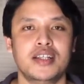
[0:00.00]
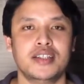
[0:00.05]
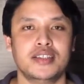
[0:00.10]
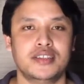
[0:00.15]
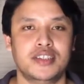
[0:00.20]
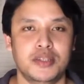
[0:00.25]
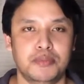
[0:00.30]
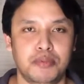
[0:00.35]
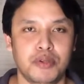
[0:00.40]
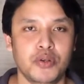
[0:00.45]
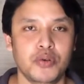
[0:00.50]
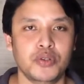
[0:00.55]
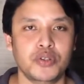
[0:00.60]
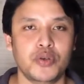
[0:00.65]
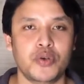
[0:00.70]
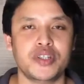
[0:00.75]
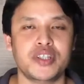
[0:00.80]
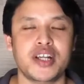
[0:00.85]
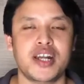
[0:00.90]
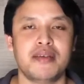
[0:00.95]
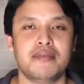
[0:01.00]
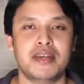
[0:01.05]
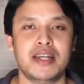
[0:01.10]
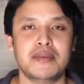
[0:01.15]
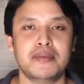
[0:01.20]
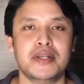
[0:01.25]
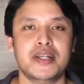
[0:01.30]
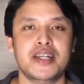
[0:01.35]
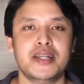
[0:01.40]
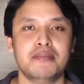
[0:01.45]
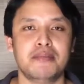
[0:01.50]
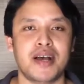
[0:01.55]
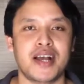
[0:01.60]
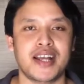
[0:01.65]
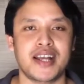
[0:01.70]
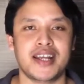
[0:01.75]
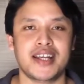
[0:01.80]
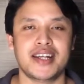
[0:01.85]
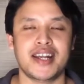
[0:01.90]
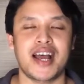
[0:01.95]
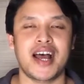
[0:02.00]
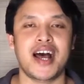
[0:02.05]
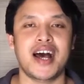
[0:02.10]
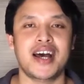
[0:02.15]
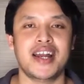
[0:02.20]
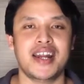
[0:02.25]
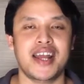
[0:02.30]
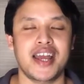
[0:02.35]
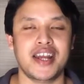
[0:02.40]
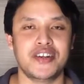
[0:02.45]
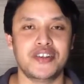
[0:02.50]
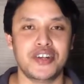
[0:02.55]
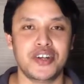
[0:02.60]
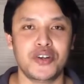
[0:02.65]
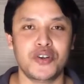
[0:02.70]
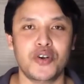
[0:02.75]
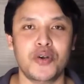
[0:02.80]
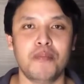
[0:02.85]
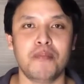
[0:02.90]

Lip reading: GPUs which are available in the market are Adreno,